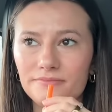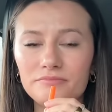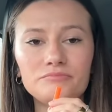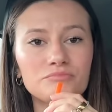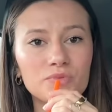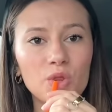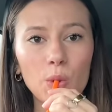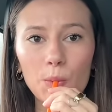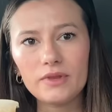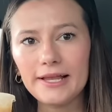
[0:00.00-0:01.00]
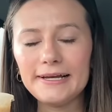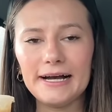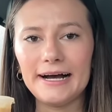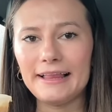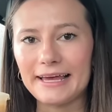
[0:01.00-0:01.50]

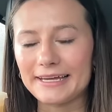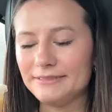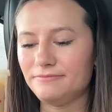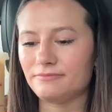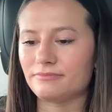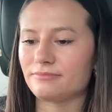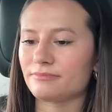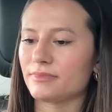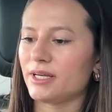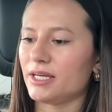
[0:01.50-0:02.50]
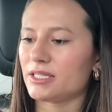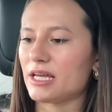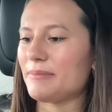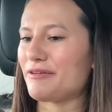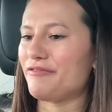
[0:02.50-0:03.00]
Hmm. I like it. It's not
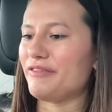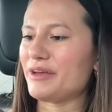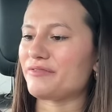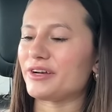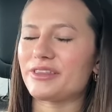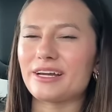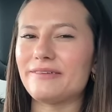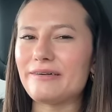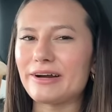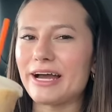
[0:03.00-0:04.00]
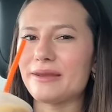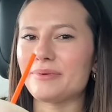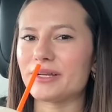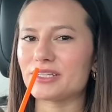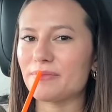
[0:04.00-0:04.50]
my favorite thing I've ever had,
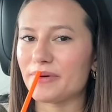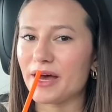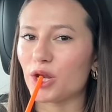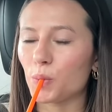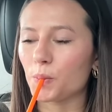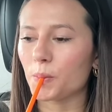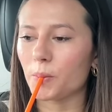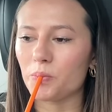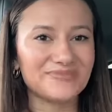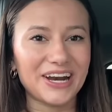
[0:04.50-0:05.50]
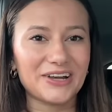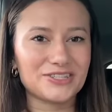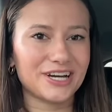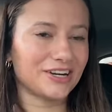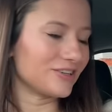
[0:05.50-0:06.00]
but it's not bad. Then I also
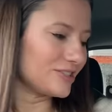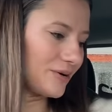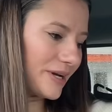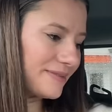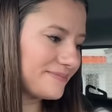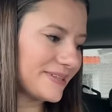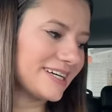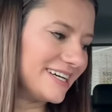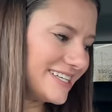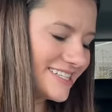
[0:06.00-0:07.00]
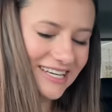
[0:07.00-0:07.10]
got a good donut because